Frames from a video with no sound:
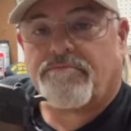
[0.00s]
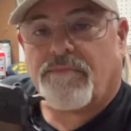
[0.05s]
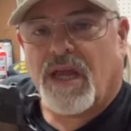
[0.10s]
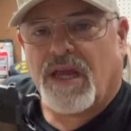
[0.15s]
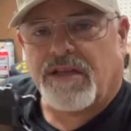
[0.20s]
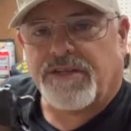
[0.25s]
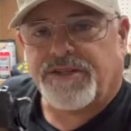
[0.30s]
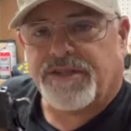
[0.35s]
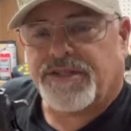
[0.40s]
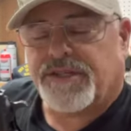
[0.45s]

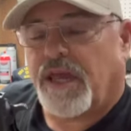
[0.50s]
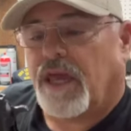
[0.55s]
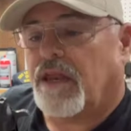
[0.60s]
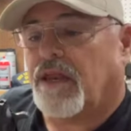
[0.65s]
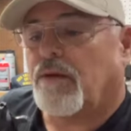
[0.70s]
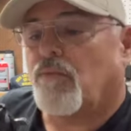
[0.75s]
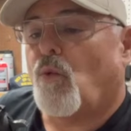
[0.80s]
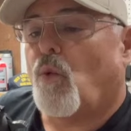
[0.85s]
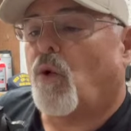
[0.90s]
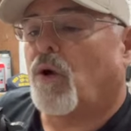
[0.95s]
and just
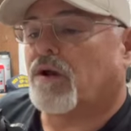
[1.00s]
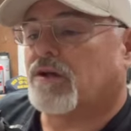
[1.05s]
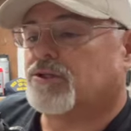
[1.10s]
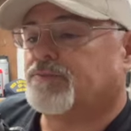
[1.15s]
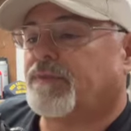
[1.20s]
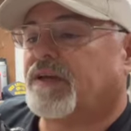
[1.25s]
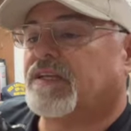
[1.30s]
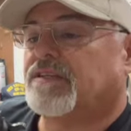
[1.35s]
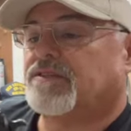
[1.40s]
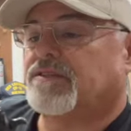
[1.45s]
getting more
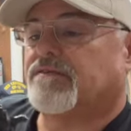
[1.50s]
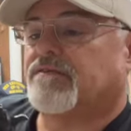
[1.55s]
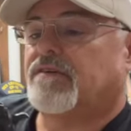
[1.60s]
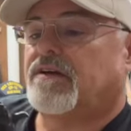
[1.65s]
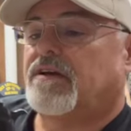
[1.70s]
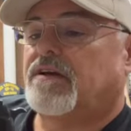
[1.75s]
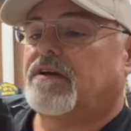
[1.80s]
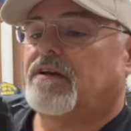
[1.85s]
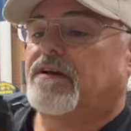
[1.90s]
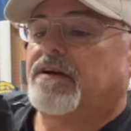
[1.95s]
expensive
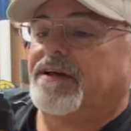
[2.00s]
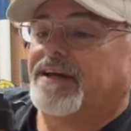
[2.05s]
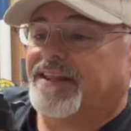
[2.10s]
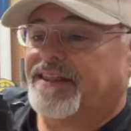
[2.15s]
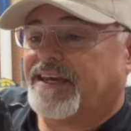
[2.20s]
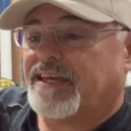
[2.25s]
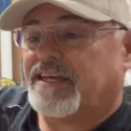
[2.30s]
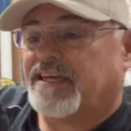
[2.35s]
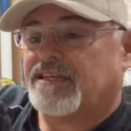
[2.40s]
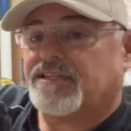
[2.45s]
and
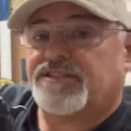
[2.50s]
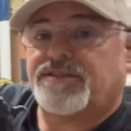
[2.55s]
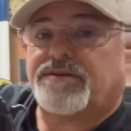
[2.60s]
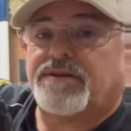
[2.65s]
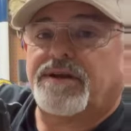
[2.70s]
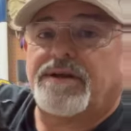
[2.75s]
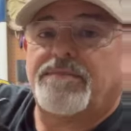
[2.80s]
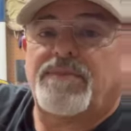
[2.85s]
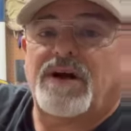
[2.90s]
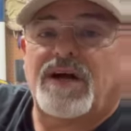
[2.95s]
the
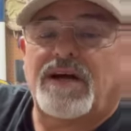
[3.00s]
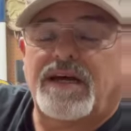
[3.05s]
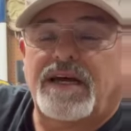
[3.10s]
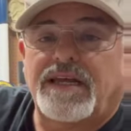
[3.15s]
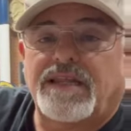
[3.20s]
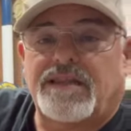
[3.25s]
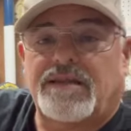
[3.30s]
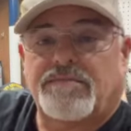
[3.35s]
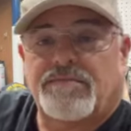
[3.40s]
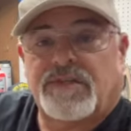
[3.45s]
history
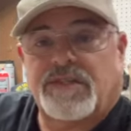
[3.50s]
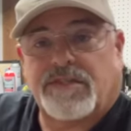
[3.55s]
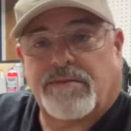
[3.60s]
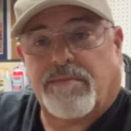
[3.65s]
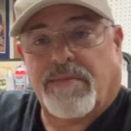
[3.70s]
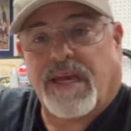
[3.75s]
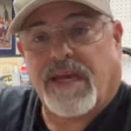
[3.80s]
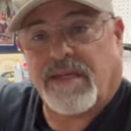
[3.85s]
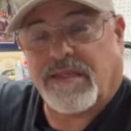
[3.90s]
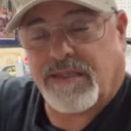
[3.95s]
behind them is
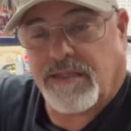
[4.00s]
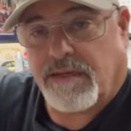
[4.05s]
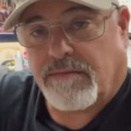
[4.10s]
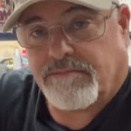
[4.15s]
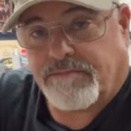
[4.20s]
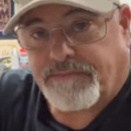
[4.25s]
amazing.